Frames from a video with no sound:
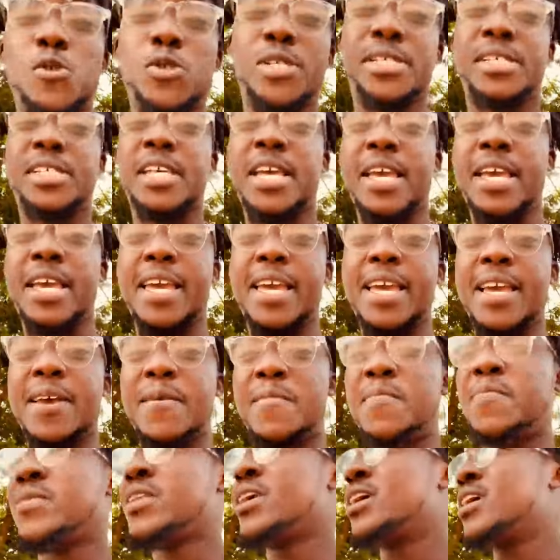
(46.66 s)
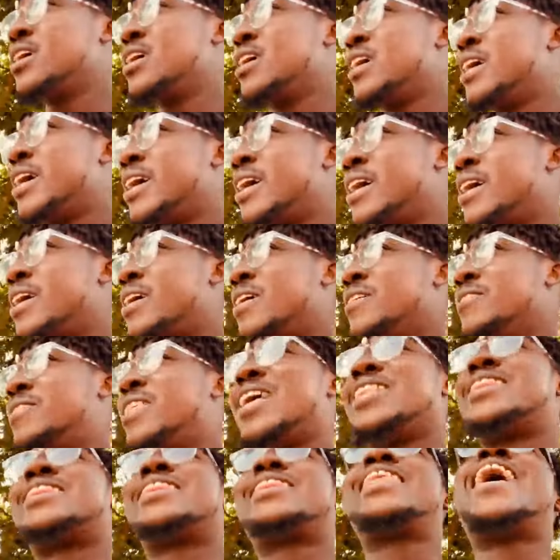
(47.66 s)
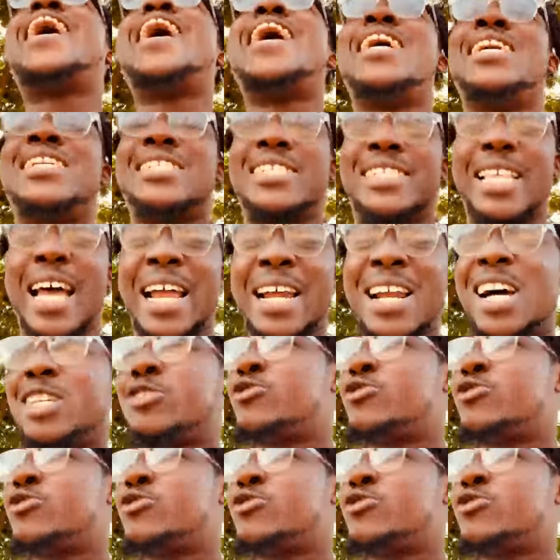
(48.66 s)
to see the things, the